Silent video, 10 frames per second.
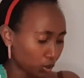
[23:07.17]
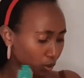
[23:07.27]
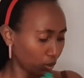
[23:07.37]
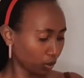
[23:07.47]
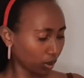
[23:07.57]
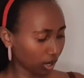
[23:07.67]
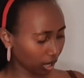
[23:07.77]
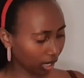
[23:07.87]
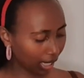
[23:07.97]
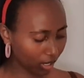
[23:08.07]
to
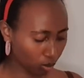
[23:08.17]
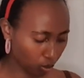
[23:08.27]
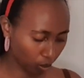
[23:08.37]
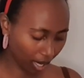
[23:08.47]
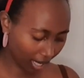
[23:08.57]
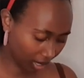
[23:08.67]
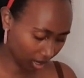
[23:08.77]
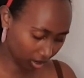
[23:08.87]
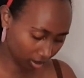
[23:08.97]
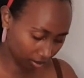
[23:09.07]
get to work
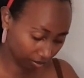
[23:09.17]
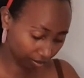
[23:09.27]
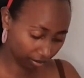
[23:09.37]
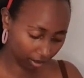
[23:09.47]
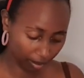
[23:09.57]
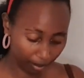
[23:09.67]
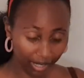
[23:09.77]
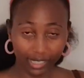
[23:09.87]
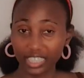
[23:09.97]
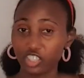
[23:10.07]

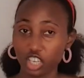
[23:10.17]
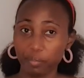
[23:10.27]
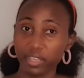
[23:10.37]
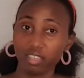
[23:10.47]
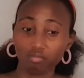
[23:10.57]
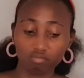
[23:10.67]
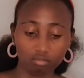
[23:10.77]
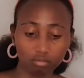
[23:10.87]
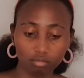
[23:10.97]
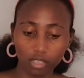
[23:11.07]
massaging me.
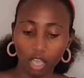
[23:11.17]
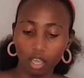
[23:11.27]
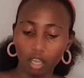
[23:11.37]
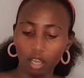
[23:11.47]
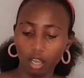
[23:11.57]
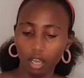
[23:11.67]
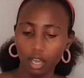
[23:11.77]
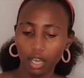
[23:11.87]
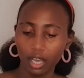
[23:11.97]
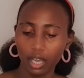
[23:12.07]

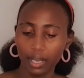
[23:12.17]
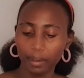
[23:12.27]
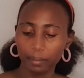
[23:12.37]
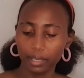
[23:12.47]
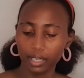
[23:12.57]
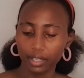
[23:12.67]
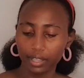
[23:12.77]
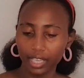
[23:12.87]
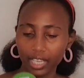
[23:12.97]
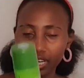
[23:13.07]

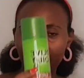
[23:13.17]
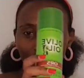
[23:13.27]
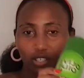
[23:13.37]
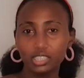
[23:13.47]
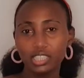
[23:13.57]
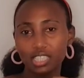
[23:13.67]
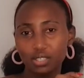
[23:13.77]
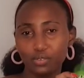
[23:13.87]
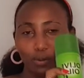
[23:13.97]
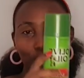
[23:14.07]
Then I got this
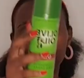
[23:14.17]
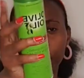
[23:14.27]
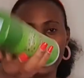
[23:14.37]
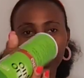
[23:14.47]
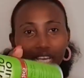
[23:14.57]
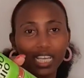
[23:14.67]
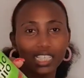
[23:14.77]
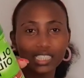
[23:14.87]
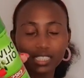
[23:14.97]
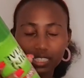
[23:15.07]
from Dubois
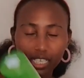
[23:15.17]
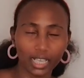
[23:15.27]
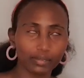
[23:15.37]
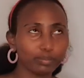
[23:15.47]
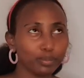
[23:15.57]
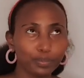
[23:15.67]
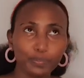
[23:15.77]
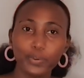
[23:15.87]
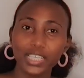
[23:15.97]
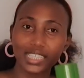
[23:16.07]

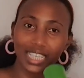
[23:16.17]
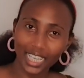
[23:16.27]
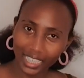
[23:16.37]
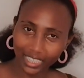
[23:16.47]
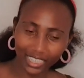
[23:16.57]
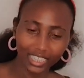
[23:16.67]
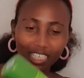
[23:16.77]
Best Lady.